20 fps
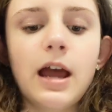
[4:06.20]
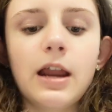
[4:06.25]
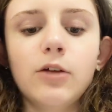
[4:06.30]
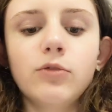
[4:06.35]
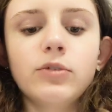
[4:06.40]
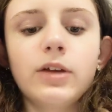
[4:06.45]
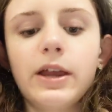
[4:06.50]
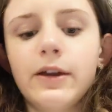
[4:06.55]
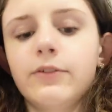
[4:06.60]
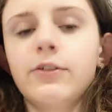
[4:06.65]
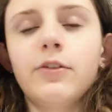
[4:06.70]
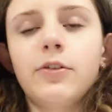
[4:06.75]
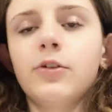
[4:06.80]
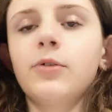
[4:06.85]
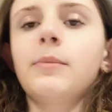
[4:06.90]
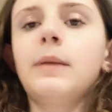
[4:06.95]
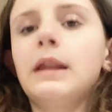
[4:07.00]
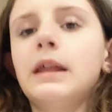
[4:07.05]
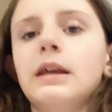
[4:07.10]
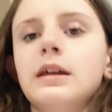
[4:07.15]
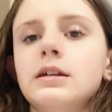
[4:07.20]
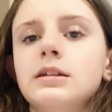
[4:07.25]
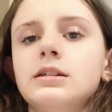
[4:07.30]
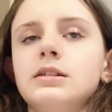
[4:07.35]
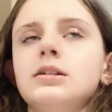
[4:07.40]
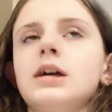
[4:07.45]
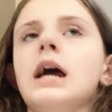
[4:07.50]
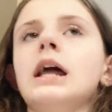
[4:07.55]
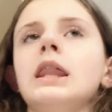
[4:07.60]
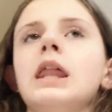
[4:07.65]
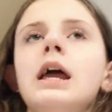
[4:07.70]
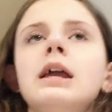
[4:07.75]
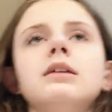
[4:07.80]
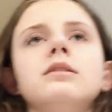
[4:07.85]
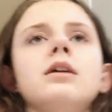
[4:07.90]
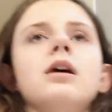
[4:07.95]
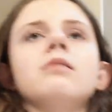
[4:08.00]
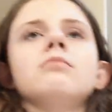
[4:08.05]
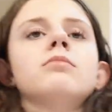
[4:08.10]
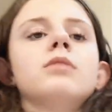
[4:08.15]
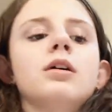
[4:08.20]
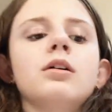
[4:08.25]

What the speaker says: I don't care that they're mini because I like them.